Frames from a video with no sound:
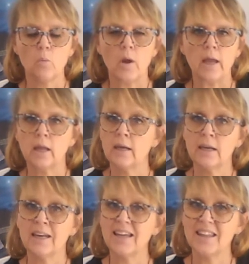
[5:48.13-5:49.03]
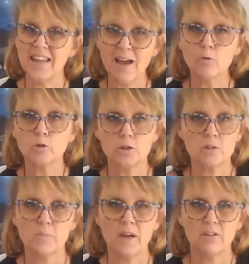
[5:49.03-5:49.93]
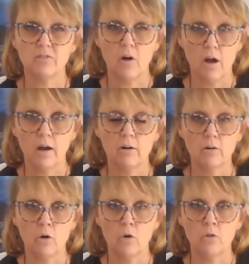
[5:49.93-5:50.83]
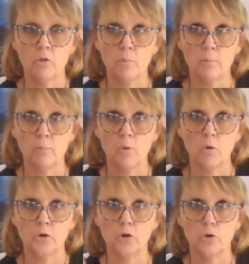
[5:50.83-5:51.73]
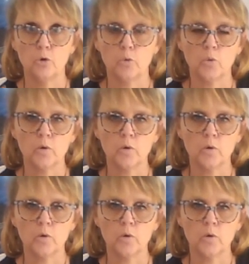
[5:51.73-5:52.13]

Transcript: when that would just backfire on them, on you?